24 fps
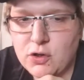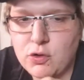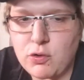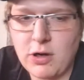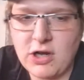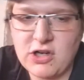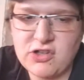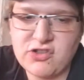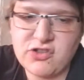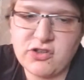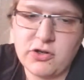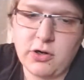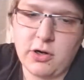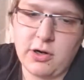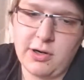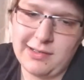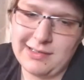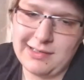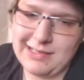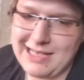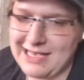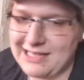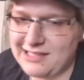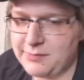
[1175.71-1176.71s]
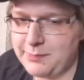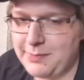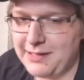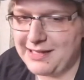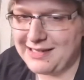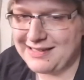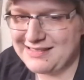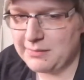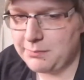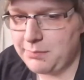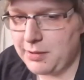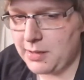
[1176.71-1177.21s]
to question all
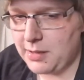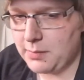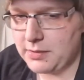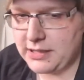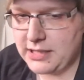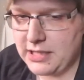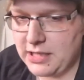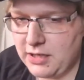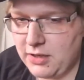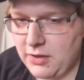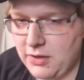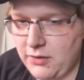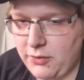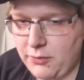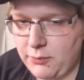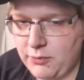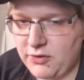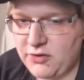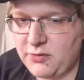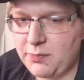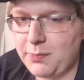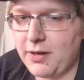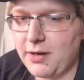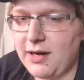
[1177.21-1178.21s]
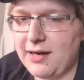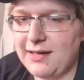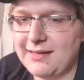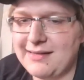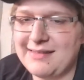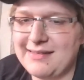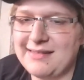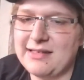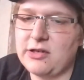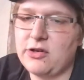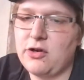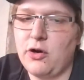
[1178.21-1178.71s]
aspects of public health
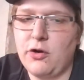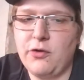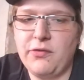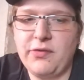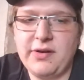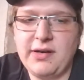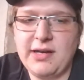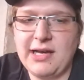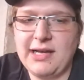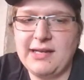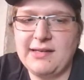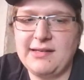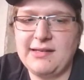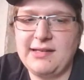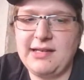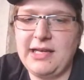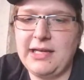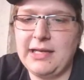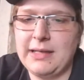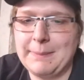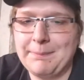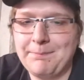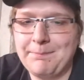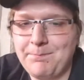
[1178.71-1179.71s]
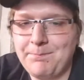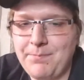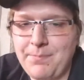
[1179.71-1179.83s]
response to COVID-19.